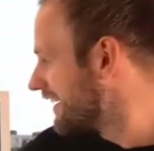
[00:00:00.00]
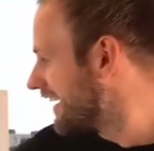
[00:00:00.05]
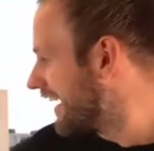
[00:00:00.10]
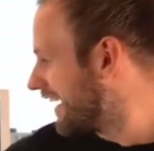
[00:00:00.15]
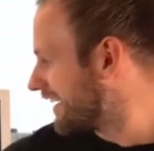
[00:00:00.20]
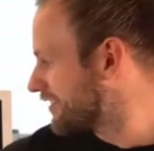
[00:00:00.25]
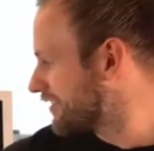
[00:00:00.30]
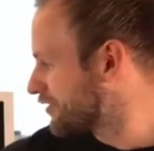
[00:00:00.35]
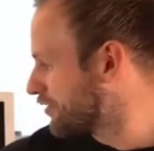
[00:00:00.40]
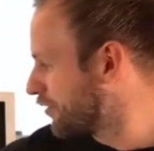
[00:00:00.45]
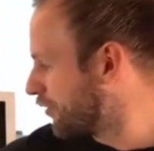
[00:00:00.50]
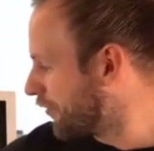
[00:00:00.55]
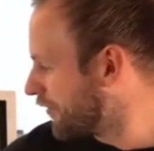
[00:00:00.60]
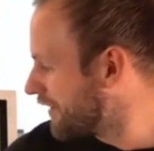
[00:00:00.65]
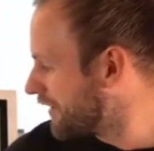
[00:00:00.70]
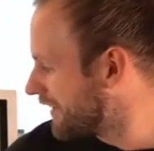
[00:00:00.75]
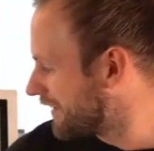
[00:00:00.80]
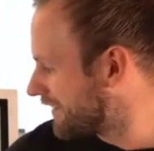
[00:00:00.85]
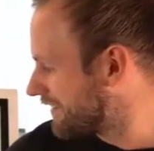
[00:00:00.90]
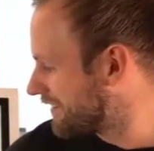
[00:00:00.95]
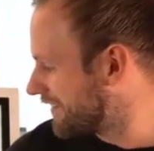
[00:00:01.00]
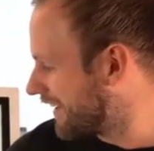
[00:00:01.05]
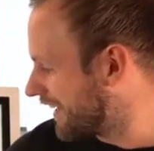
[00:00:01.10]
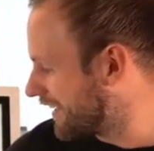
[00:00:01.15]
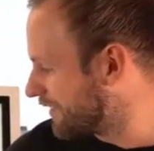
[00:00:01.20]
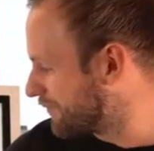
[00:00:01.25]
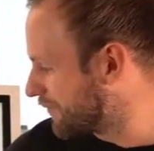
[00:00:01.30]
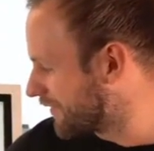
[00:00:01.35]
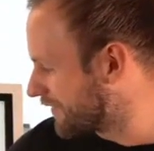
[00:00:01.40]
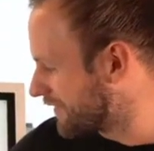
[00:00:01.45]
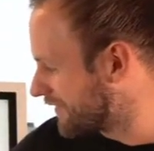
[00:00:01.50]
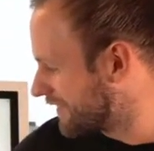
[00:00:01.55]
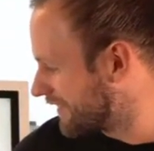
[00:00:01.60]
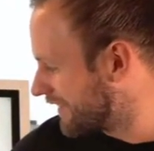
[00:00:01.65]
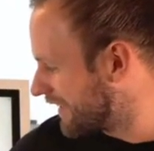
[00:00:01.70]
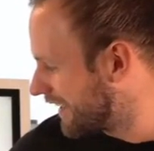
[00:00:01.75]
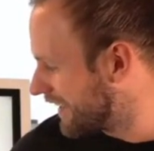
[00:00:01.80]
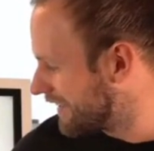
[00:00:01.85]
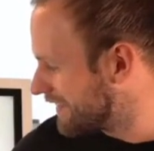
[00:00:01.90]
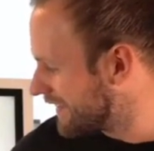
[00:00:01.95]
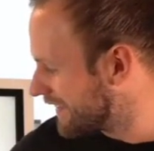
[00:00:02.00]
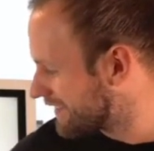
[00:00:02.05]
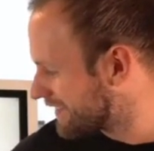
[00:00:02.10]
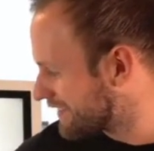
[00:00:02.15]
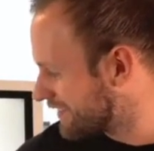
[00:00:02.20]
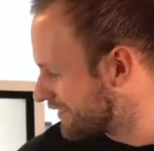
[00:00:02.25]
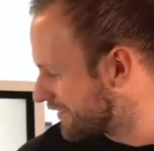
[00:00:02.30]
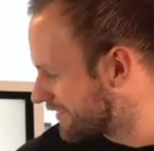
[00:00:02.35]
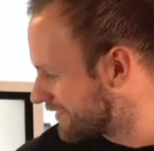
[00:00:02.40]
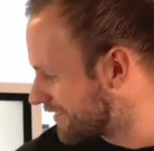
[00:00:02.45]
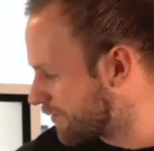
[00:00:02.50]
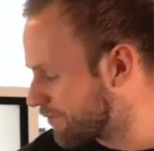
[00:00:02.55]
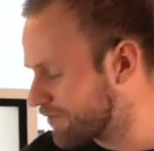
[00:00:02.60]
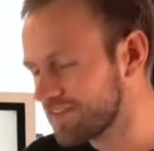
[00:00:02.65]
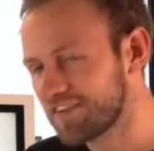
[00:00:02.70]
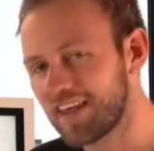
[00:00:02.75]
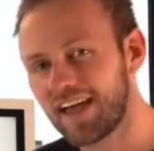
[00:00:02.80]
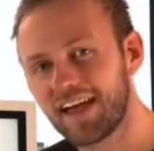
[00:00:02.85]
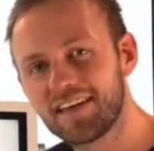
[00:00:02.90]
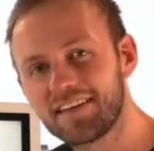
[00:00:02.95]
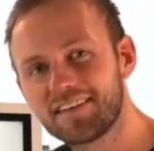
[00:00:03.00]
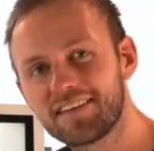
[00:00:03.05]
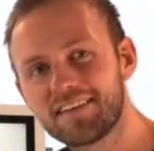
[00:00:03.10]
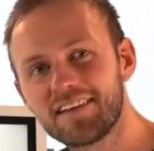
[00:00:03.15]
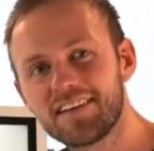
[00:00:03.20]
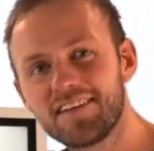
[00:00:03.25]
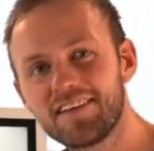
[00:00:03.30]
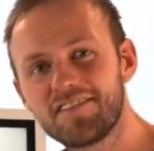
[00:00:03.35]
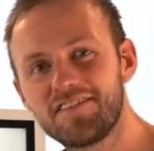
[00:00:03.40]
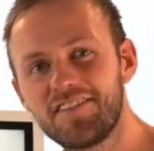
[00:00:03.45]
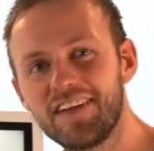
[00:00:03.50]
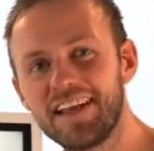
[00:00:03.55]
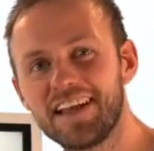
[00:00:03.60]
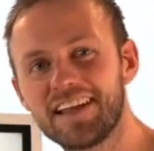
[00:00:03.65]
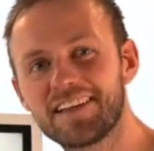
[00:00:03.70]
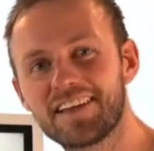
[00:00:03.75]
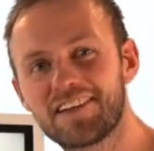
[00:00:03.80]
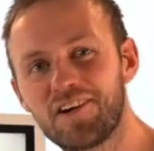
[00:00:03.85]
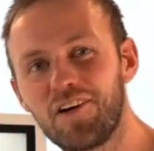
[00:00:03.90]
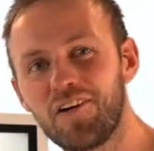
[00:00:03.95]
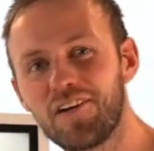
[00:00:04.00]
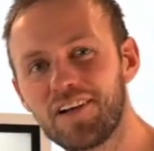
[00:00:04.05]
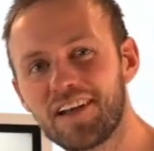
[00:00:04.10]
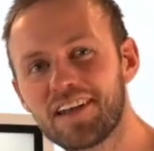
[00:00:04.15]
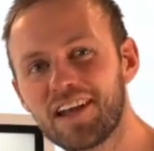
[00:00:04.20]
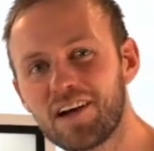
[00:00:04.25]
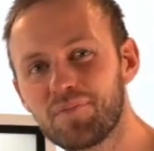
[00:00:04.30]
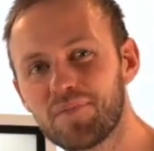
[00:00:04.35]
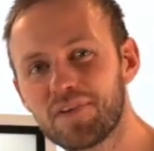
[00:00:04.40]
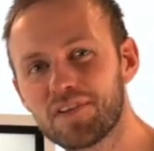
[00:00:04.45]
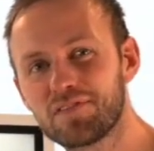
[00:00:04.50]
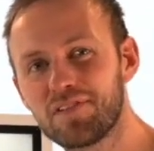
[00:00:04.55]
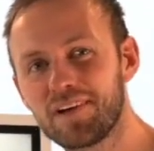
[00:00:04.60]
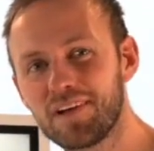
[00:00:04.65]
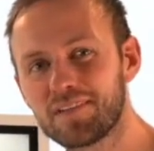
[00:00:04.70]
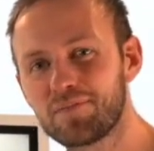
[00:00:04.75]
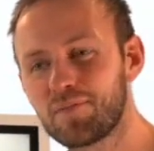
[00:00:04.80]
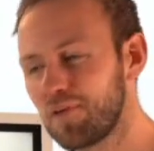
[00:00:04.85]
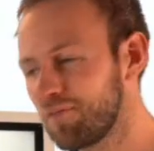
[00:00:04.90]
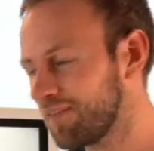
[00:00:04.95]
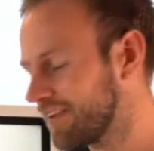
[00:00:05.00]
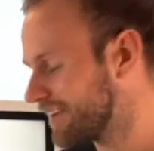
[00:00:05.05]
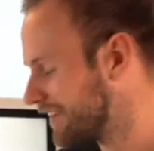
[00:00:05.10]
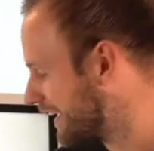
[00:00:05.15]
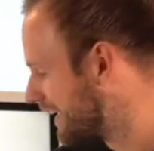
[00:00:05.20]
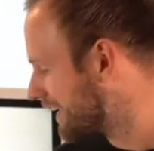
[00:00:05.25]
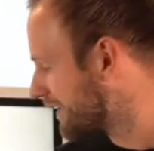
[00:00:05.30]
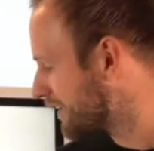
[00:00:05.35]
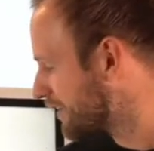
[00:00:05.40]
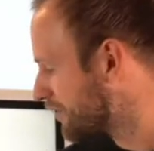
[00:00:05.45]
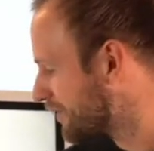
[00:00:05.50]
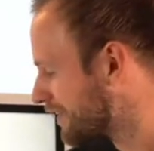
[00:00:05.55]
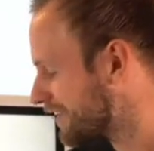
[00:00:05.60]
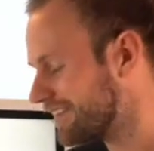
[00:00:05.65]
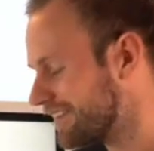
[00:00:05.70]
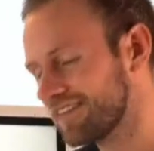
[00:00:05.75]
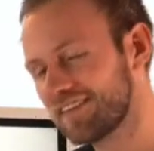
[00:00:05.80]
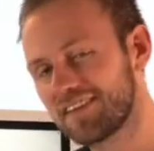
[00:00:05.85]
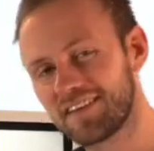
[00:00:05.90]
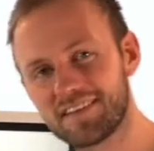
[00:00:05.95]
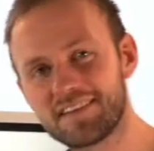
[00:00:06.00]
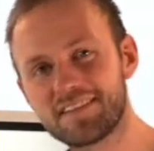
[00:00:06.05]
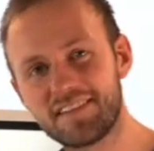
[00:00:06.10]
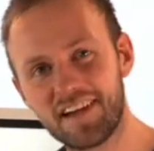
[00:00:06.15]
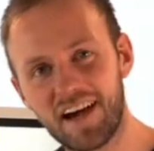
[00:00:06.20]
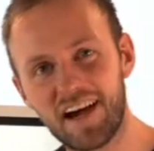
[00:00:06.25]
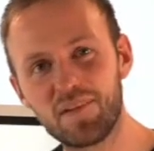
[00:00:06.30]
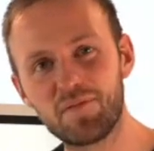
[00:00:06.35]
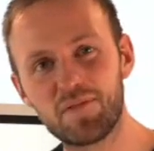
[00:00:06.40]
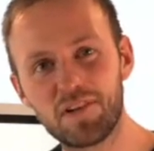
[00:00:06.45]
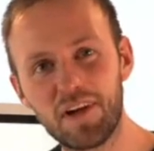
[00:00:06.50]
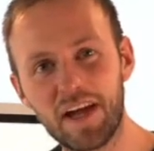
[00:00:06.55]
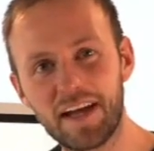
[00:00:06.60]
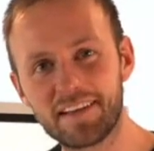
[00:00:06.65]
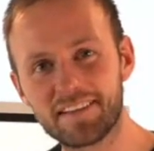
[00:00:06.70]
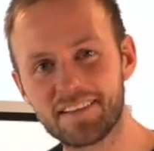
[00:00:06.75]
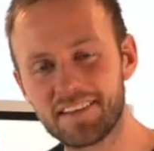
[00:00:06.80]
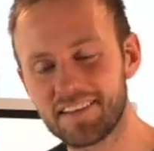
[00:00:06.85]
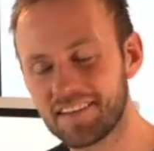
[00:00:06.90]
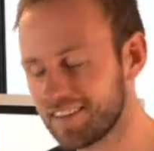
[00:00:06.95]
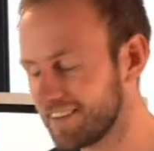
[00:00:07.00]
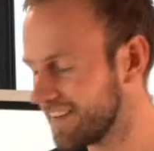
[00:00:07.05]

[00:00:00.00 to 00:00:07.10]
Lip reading: A toilet timer. And yes, there is some sand filling the toilet up as well, probably telling you when it's time to exit.